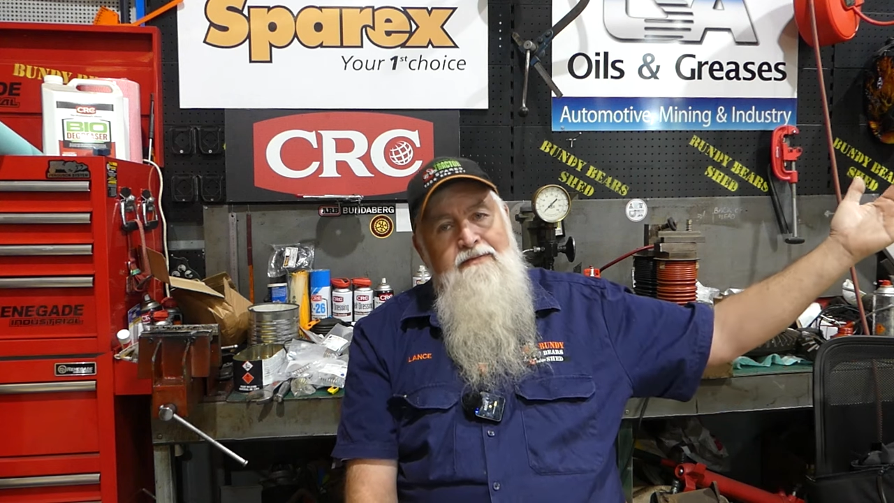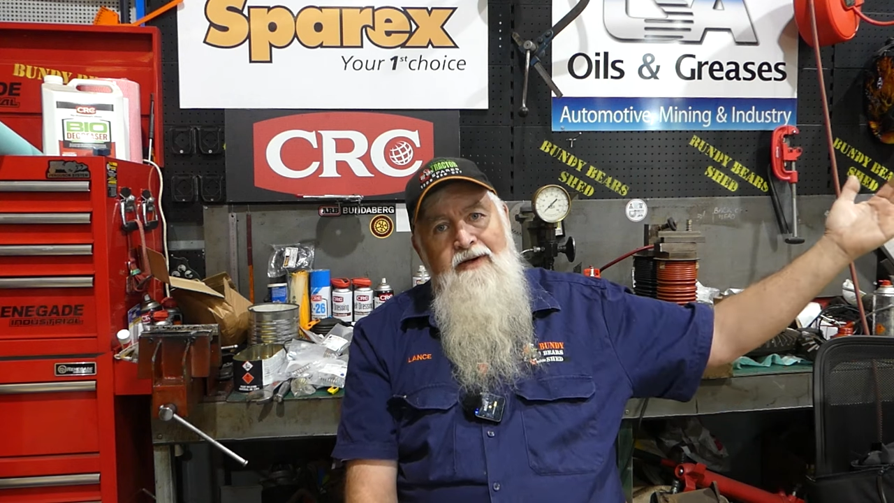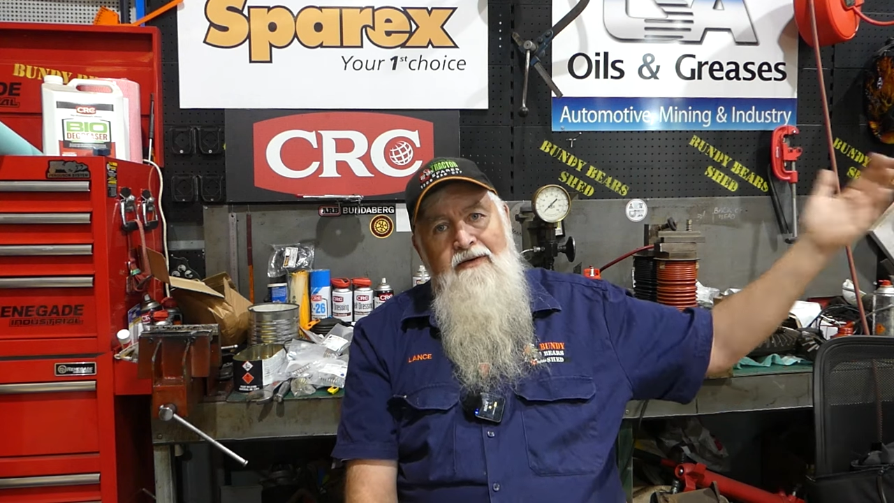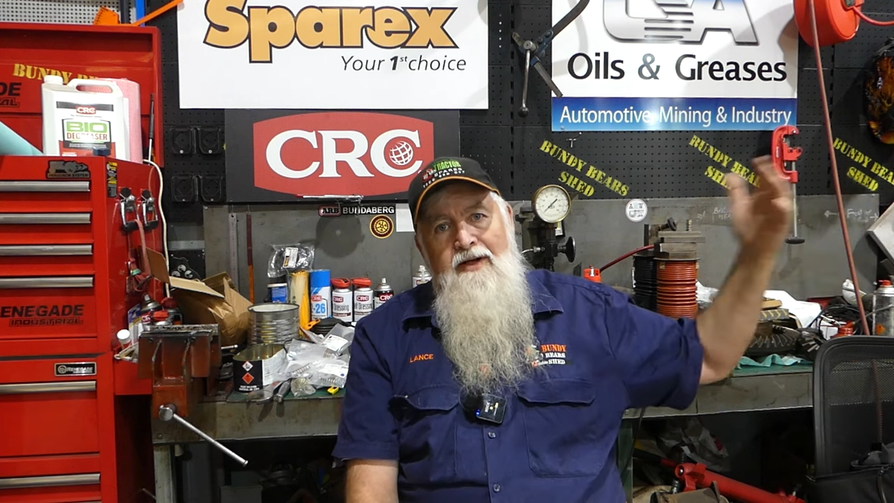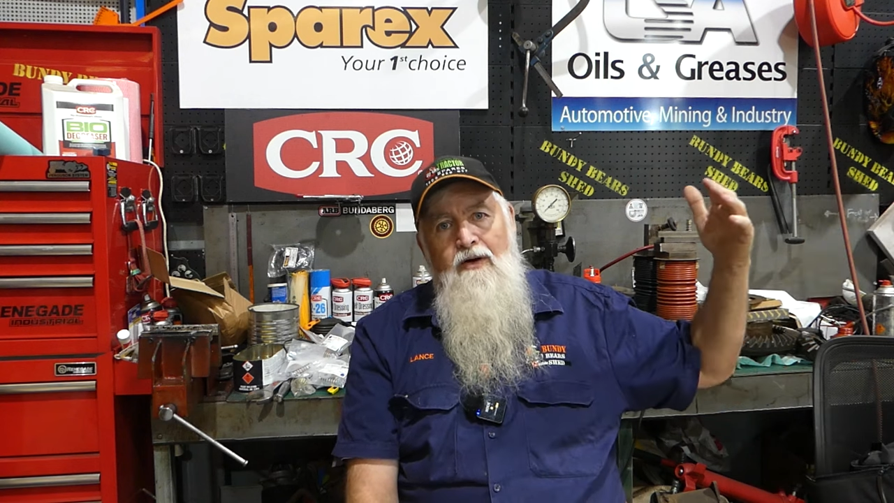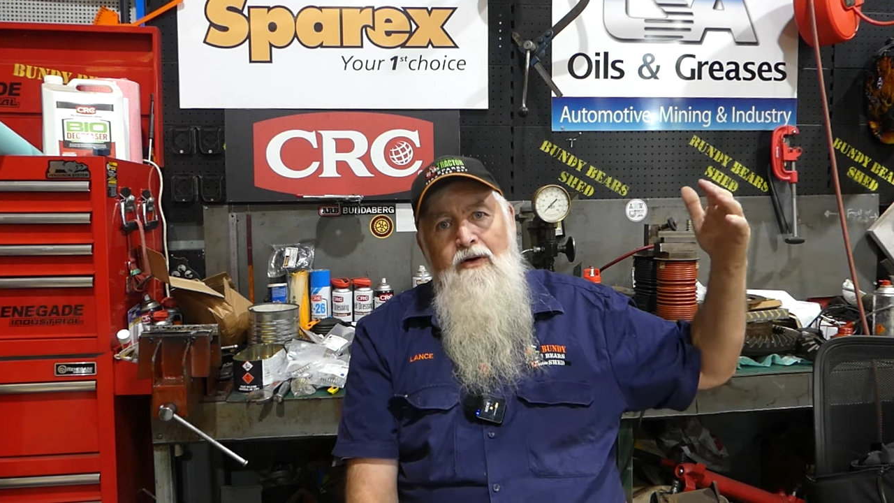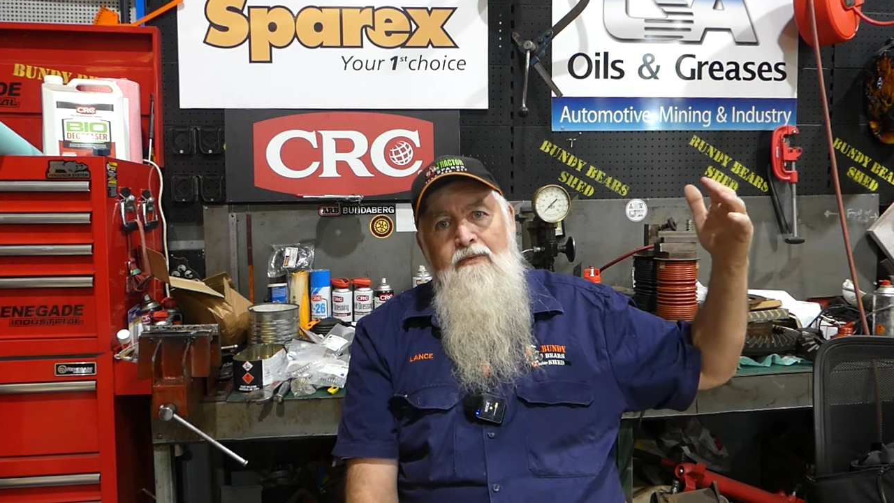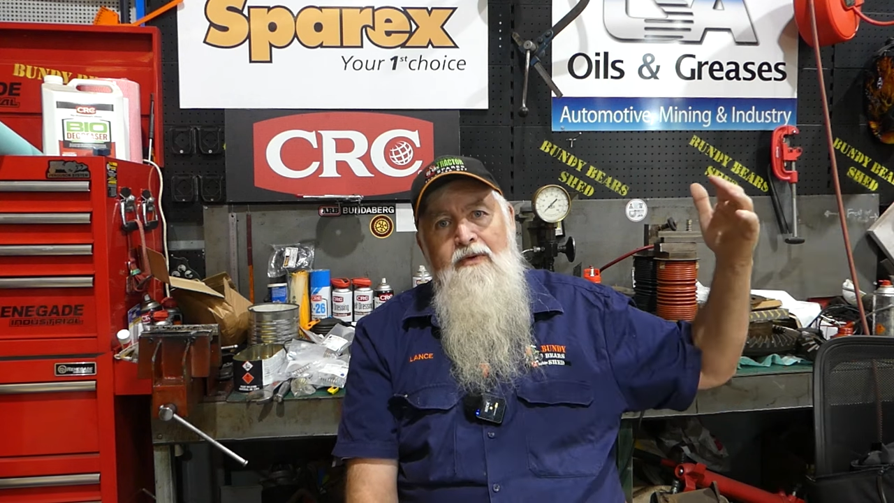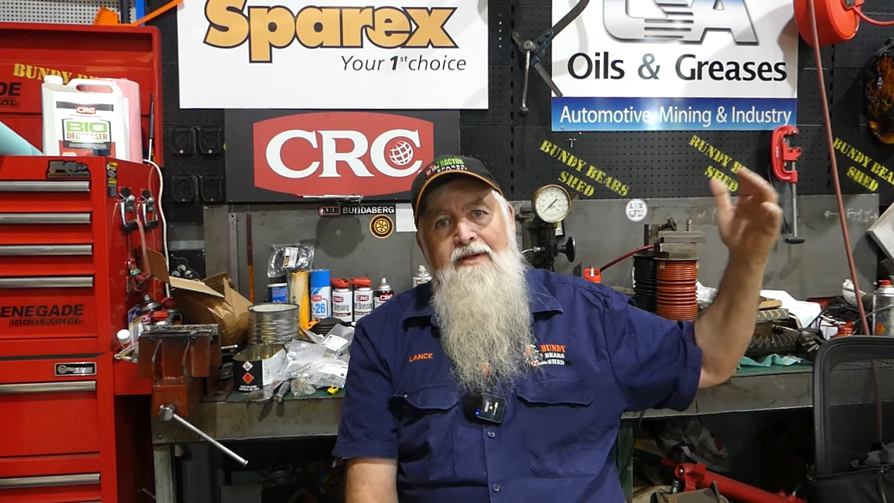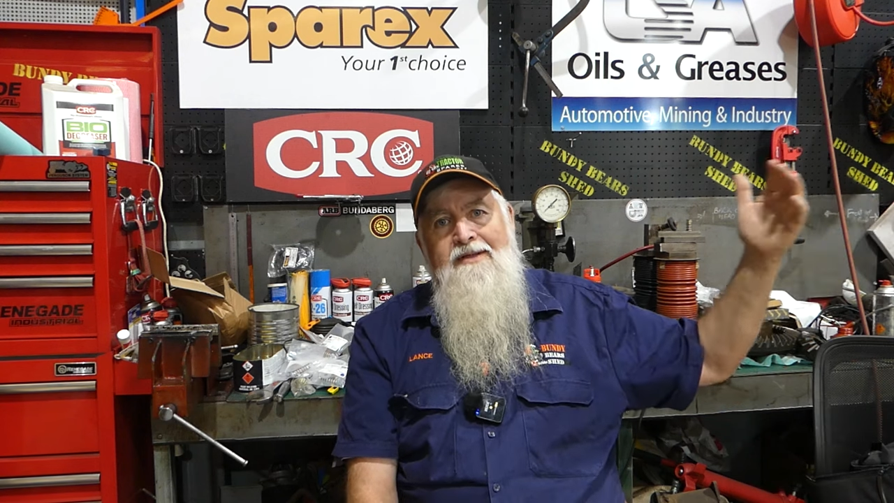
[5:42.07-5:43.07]
very
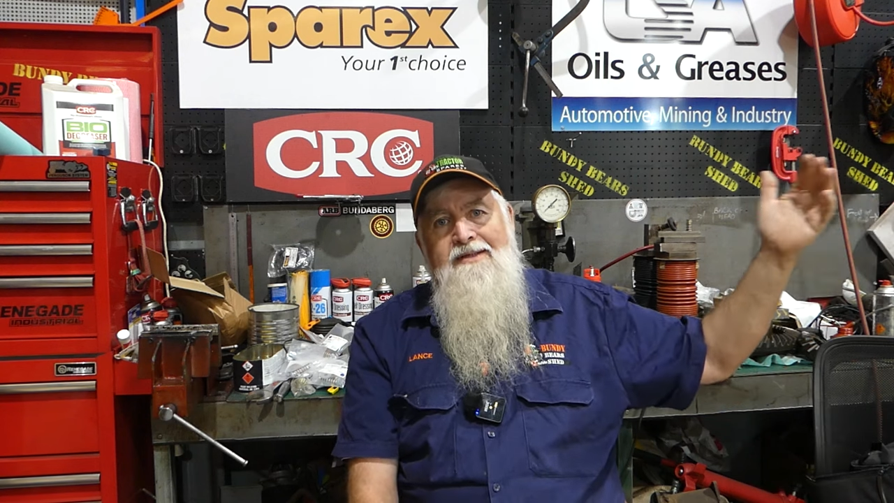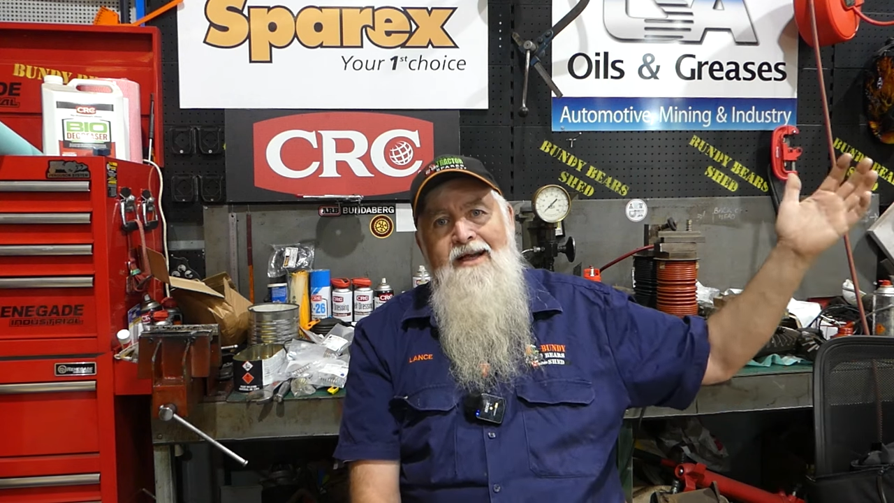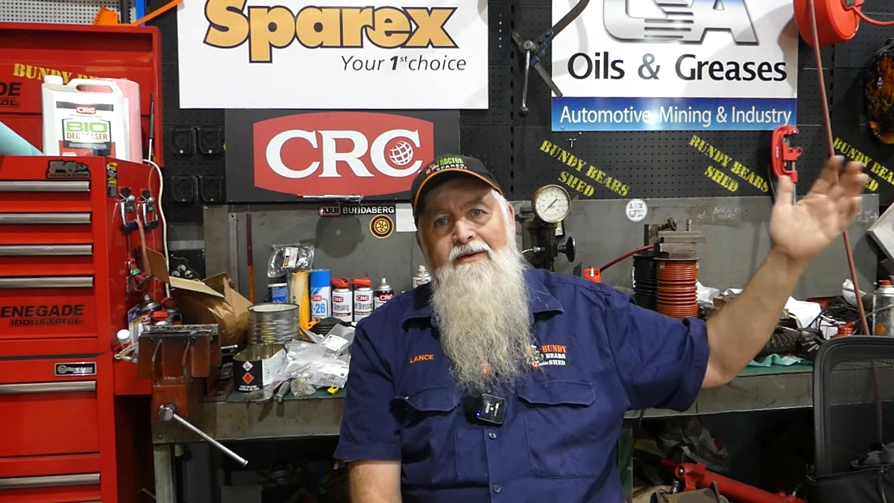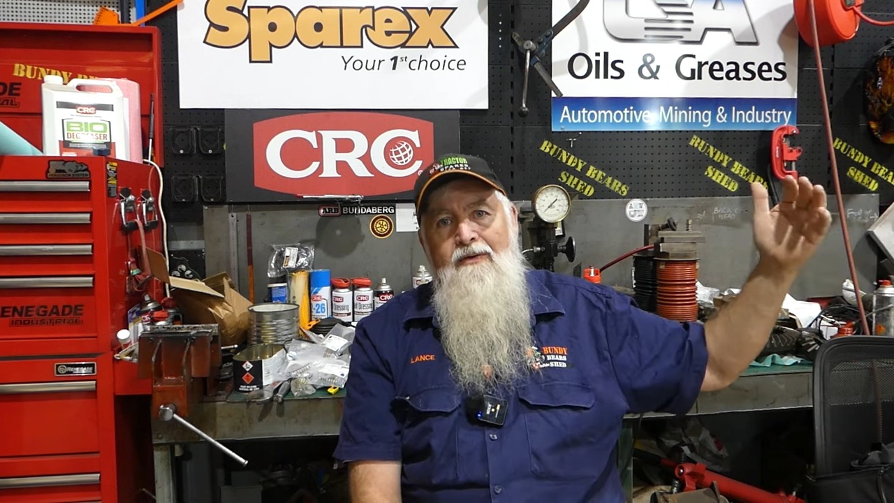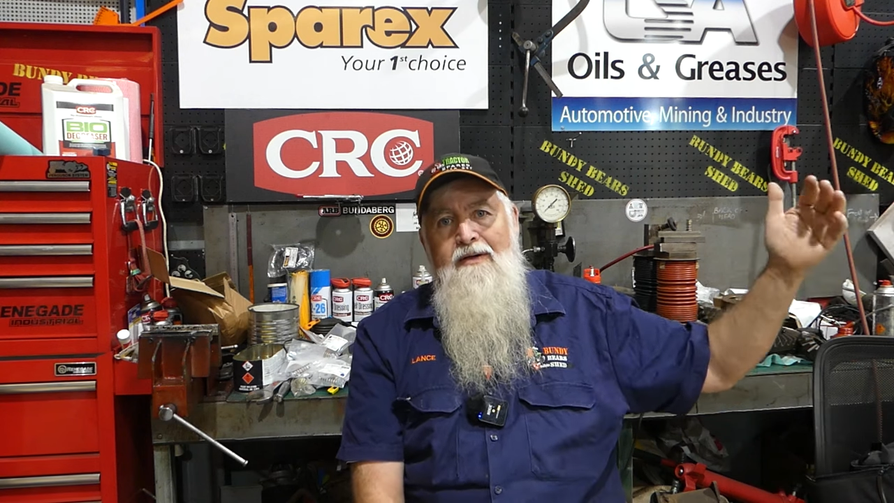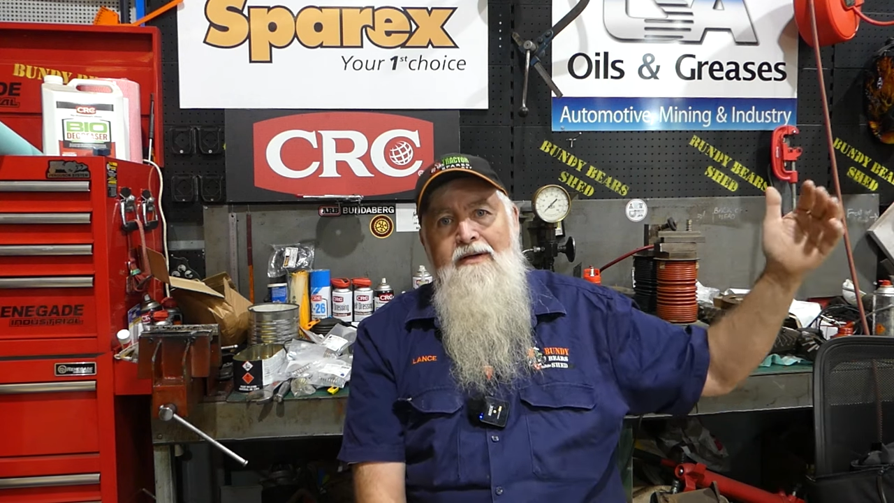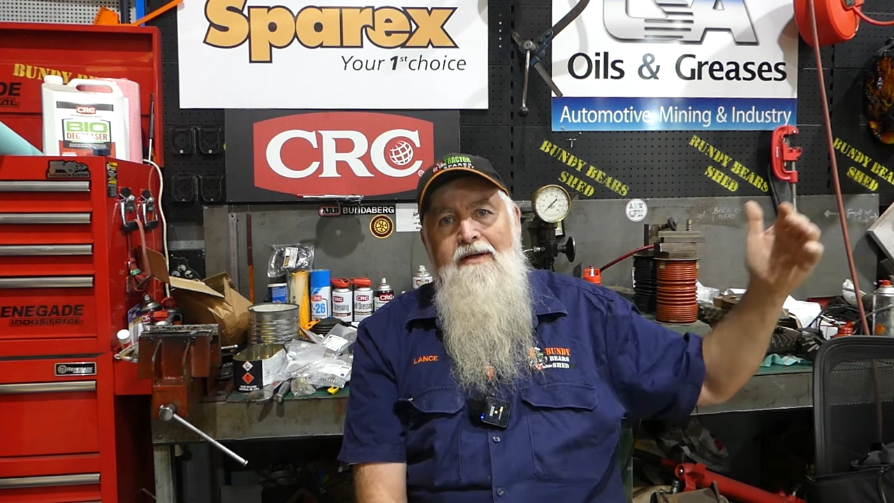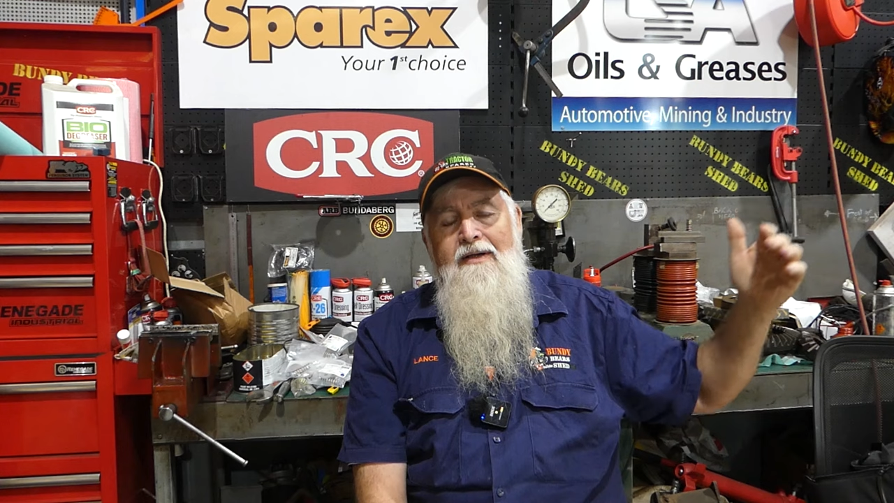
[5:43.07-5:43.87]
hot with the sun on it.